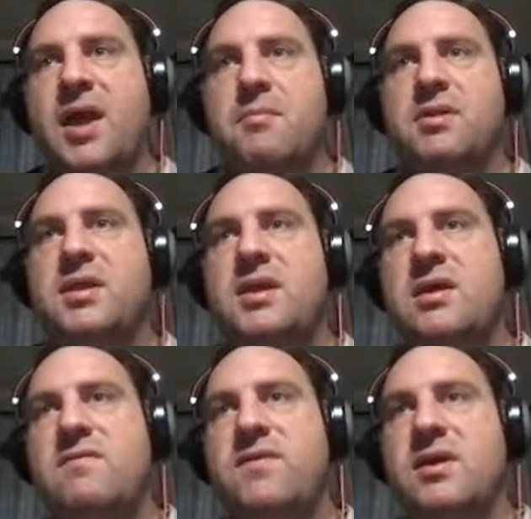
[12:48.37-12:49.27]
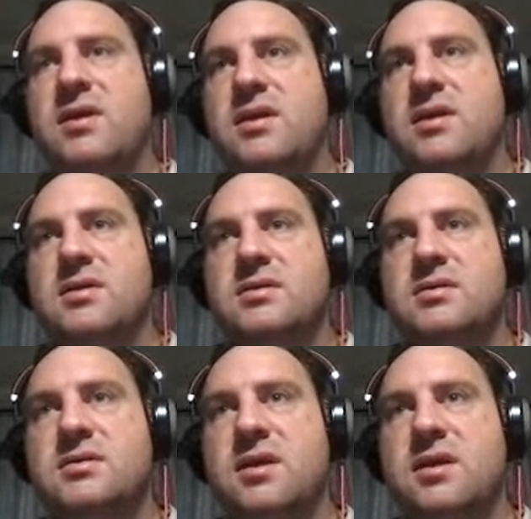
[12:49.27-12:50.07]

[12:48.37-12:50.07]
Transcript: I believe it is